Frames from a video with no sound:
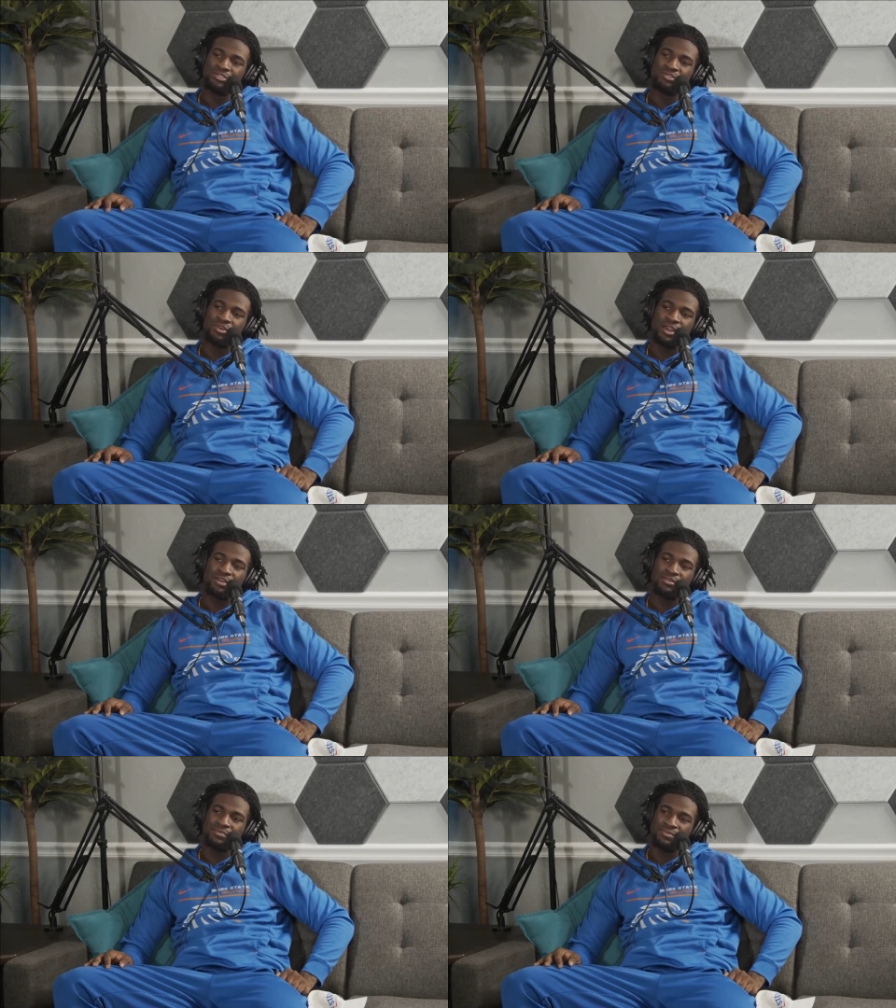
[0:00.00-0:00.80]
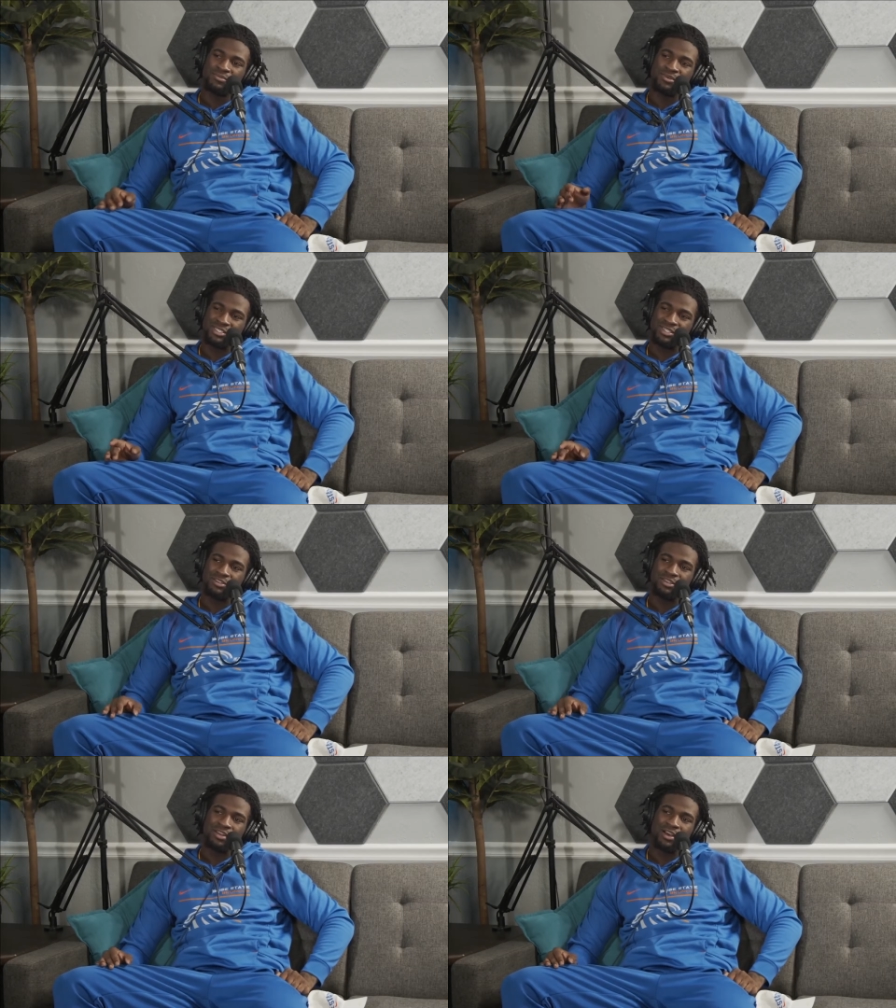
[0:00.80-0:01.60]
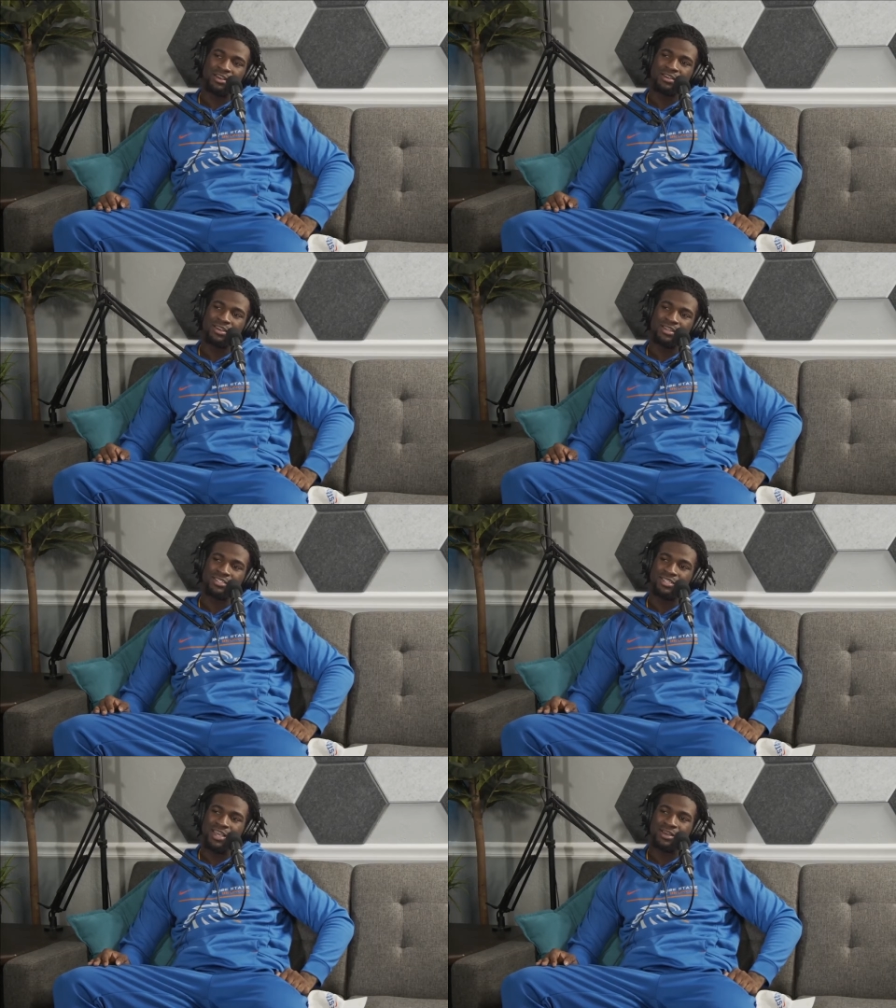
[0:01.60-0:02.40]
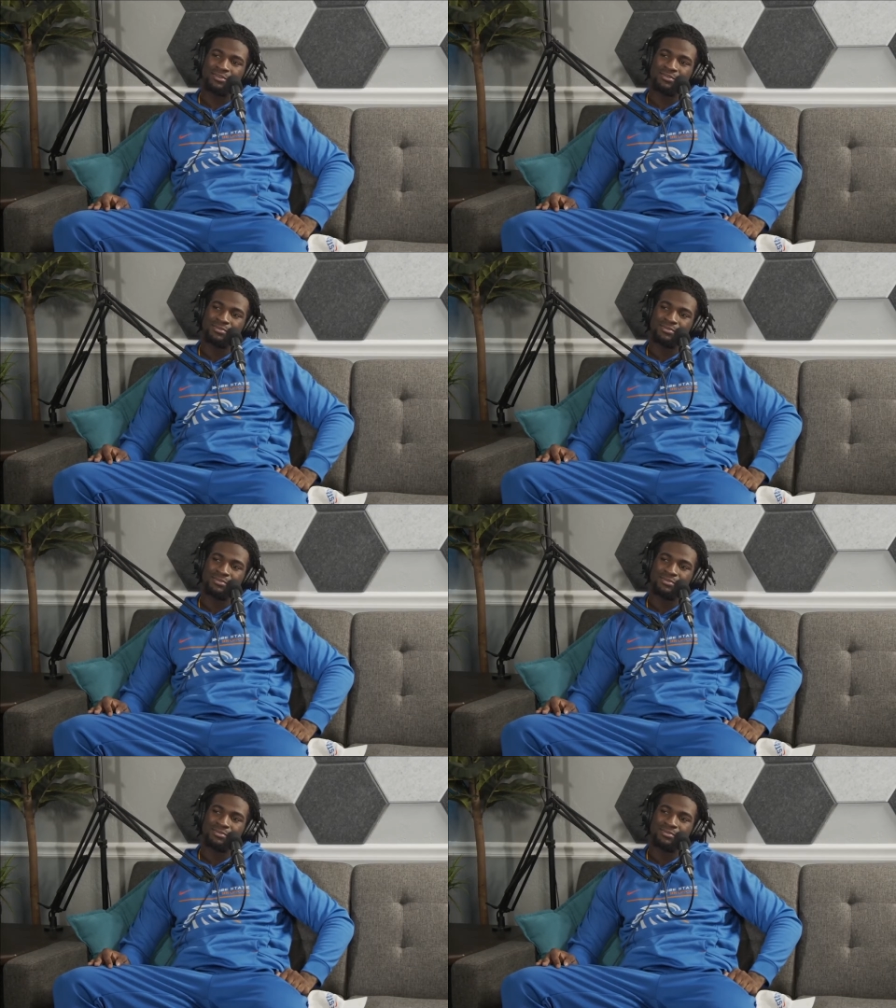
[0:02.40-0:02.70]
train was slowly dying in Seattle.